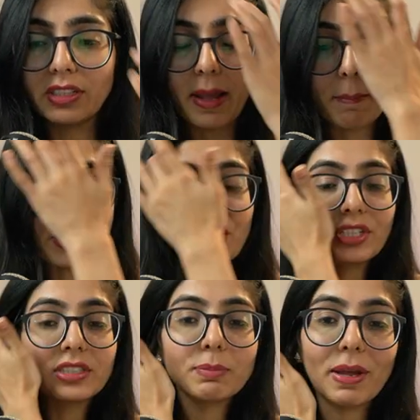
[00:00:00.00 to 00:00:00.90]

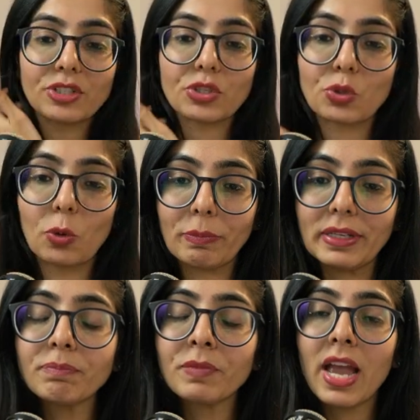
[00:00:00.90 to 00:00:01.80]
emission spectroscopy.